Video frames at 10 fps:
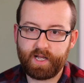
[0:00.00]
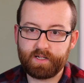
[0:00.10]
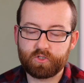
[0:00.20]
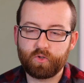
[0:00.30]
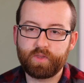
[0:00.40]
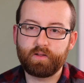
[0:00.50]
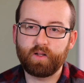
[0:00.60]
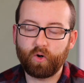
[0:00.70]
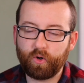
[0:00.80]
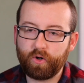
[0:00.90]
that, so they
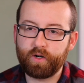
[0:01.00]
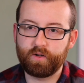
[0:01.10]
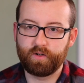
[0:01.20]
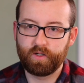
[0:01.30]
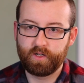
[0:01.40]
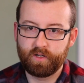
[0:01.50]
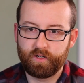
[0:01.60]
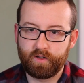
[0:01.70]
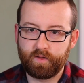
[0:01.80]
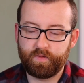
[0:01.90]
earn
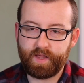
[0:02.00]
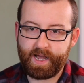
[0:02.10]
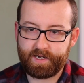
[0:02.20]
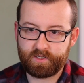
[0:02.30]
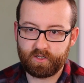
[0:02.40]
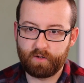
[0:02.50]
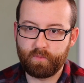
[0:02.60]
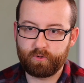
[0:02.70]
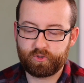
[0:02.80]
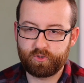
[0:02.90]
that
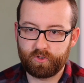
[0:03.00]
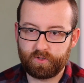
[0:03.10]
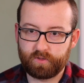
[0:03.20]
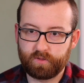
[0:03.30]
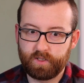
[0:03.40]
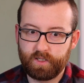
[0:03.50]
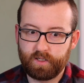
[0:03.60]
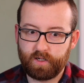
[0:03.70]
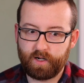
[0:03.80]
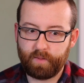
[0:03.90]
emotional
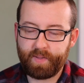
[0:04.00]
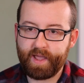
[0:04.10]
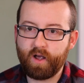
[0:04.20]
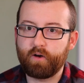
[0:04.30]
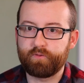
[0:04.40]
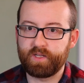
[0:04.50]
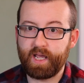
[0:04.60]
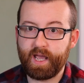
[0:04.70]
payoff in the